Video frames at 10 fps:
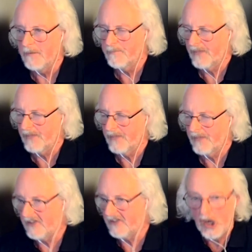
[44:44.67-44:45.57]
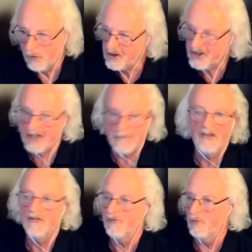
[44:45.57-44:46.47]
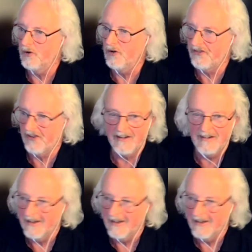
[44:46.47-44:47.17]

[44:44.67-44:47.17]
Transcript: and they had that low shimmer of water,